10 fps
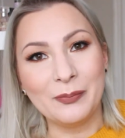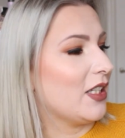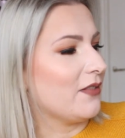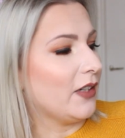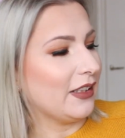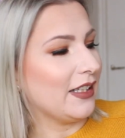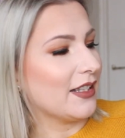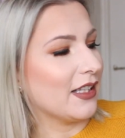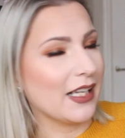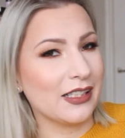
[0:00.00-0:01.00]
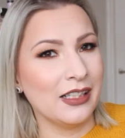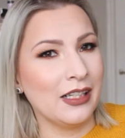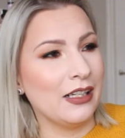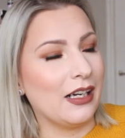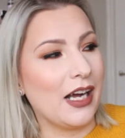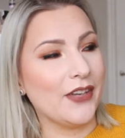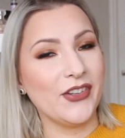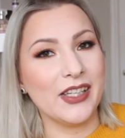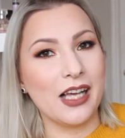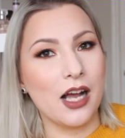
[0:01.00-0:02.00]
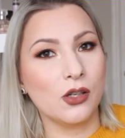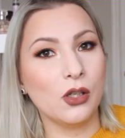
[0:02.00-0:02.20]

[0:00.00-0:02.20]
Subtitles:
This one is like I feel a